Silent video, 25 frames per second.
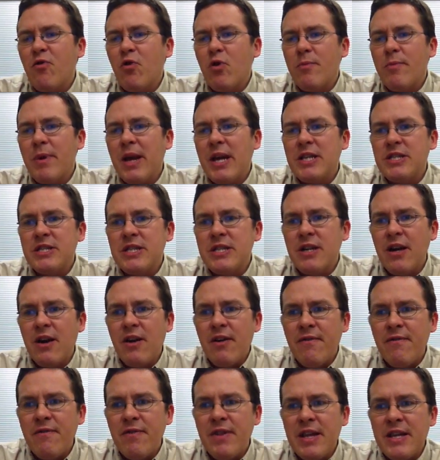formation
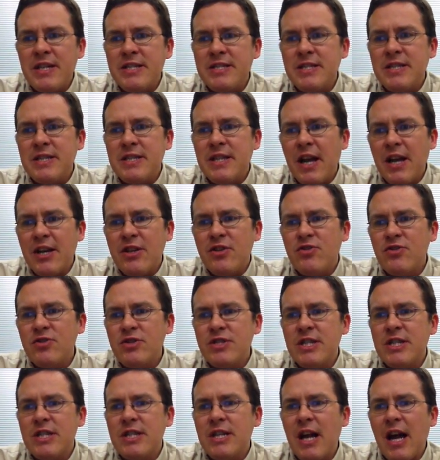of these
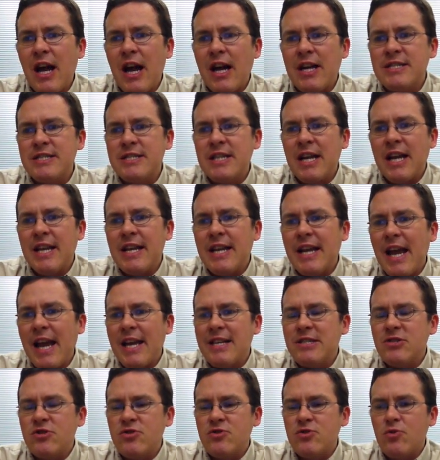nitrogen oxide
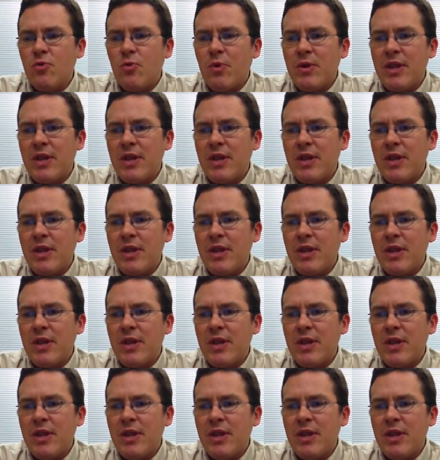gases,